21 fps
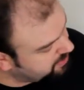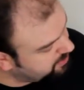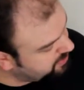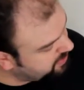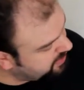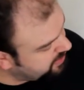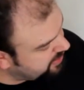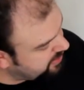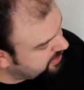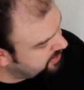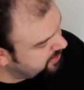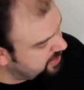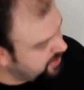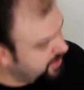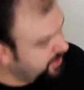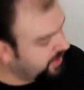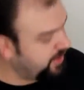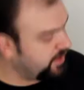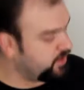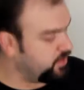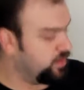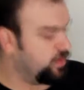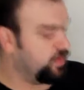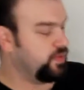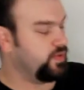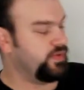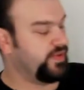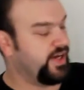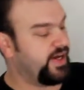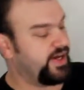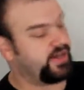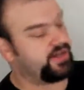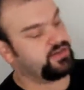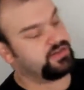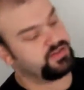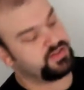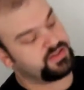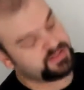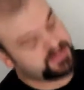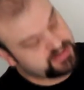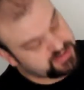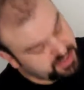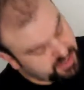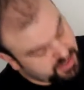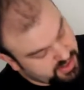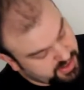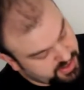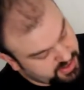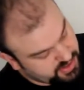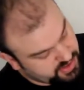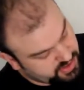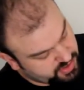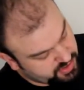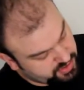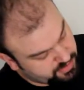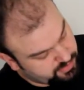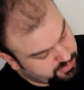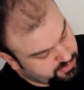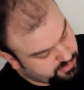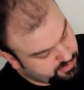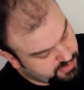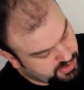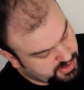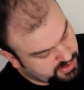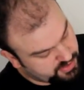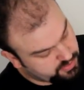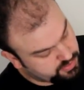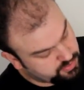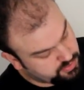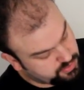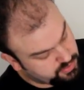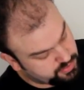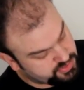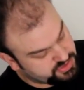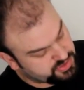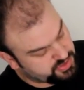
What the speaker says: blah, and all that. On the side you've got the knuckles,